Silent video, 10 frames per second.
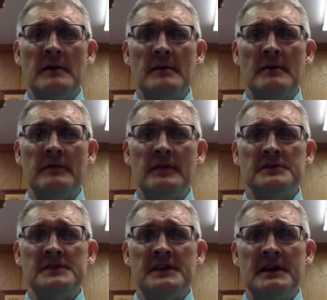Maybe
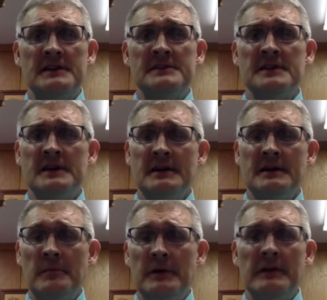first it is
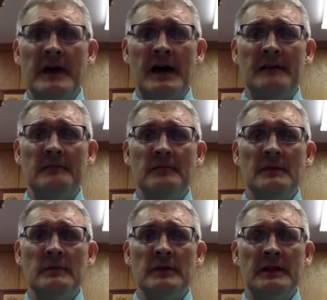build that
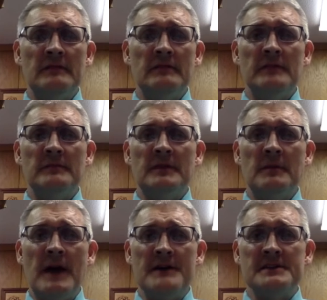blended and flipped
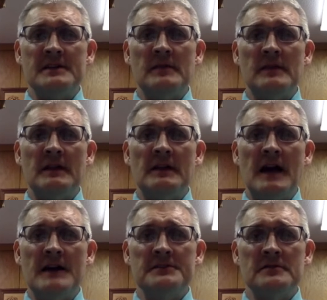capacity within the
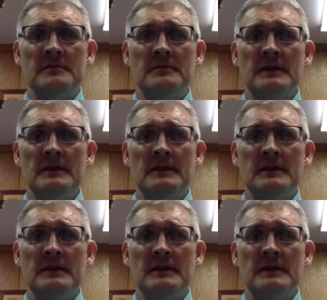classroom.